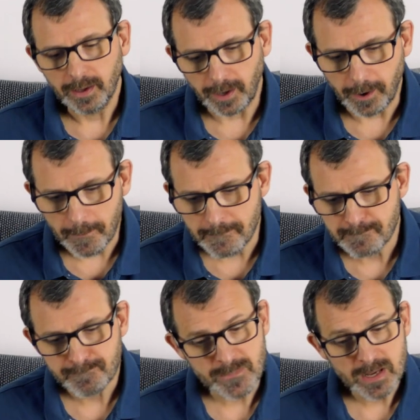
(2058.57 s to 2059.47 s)

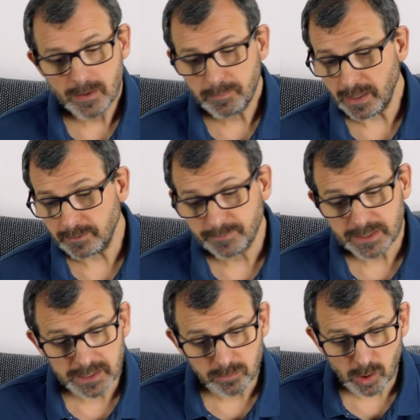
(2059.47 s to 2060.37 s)
Um, but
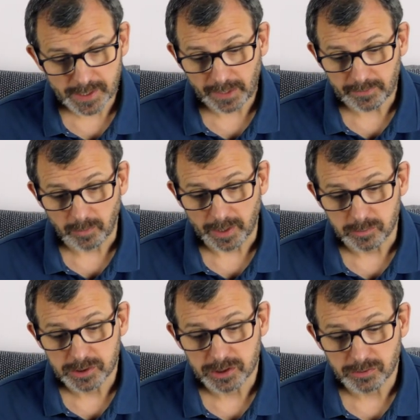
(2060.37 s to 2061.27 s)
it didn't work out that way,
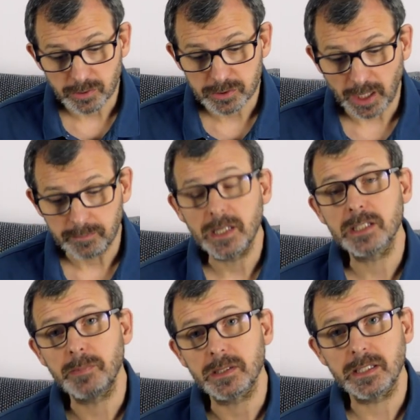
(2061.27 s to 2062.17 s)
which is a real shame,
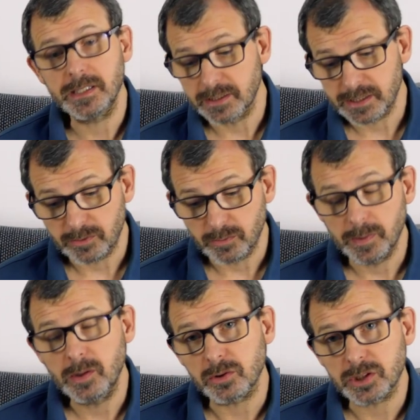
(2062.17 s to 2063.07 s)
especially considering
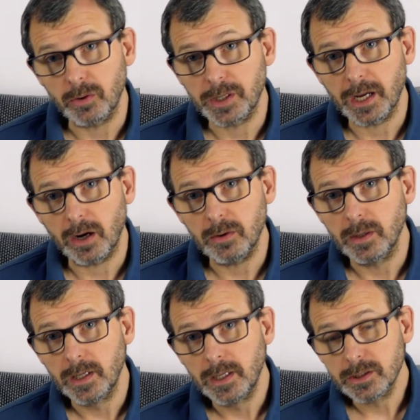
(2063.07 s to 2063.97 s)
we've got Tokyo
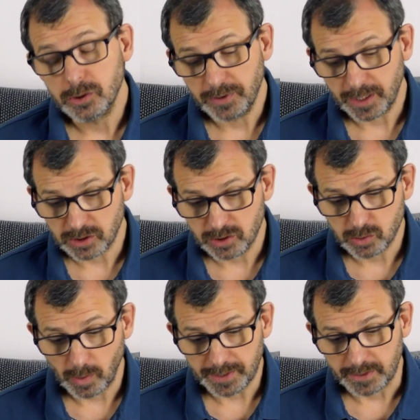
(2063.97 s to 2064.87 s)

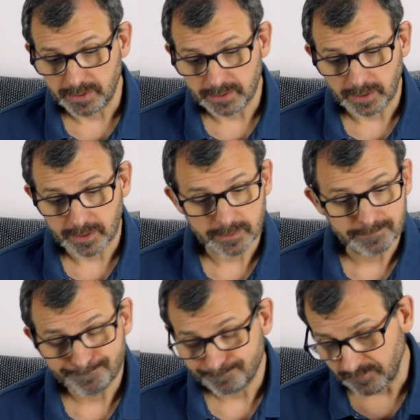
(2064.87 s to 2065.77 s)
2020.
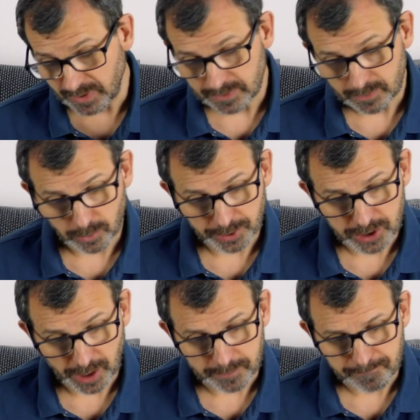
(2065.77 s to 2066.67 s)
Um, what a
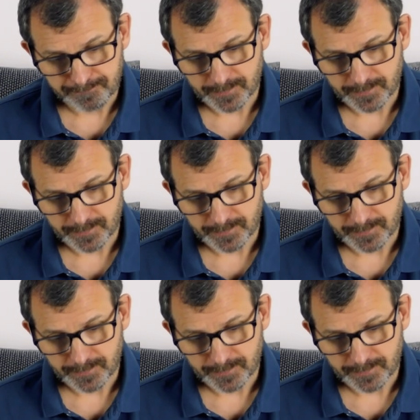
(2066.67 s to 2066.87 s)
shame.